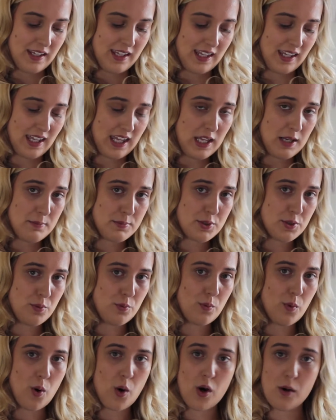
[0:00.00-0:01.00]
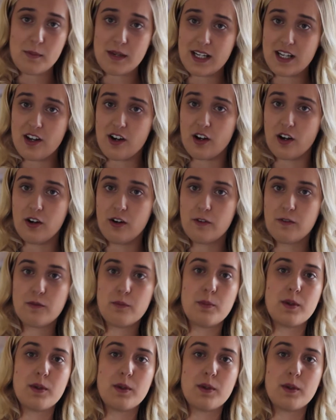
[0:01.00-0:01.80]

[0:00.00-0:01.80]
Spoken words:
it keeps you warm enough